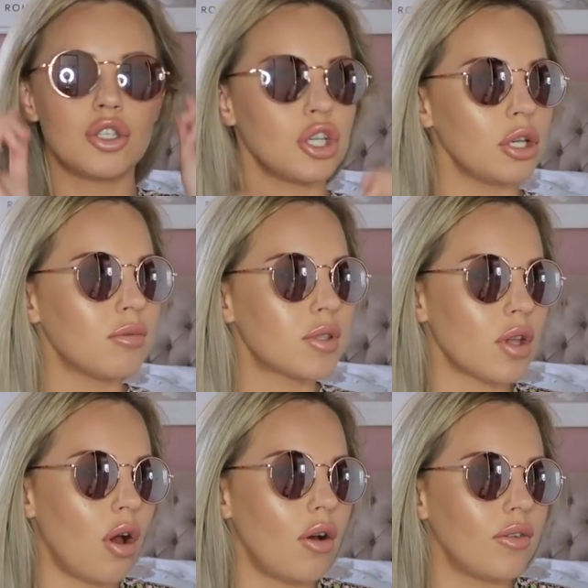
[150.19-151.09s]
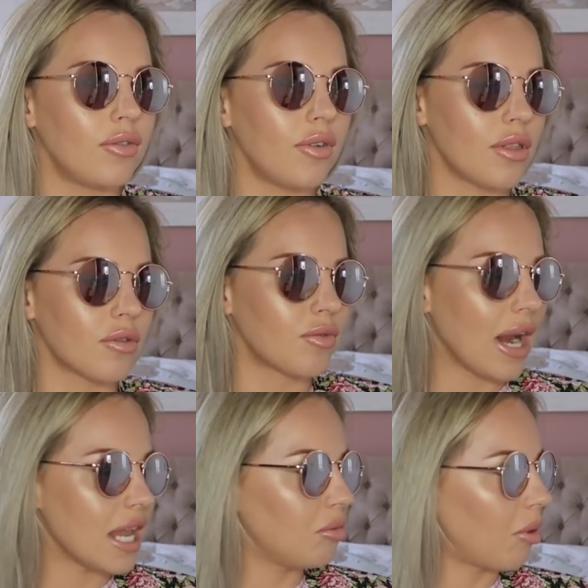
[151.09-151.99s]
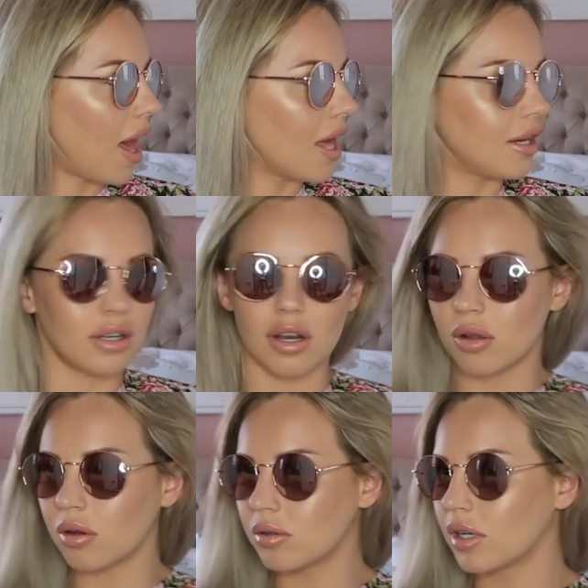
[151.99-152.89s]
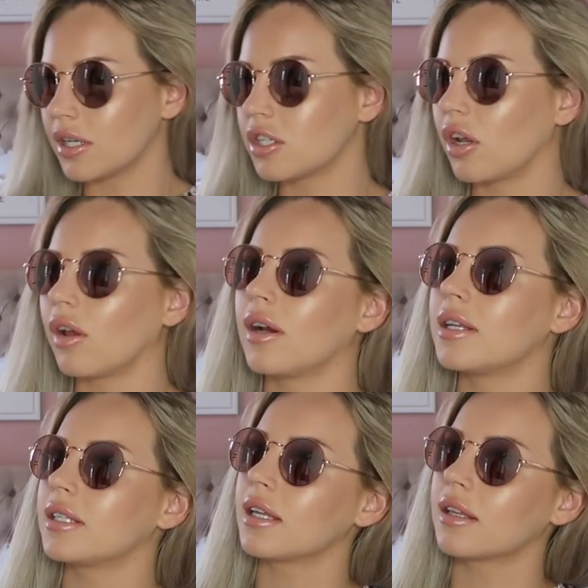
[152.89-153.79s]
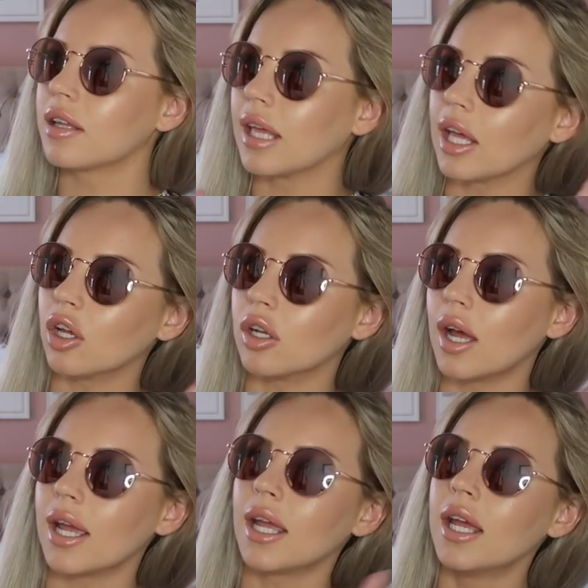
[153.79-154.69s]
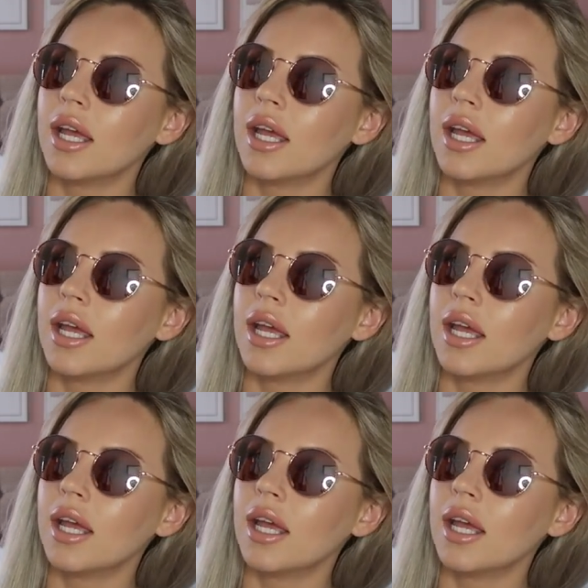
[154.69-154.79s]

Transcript: dupes of the Ray-Ban. I don't know, I'm trying to show you guys like in good light.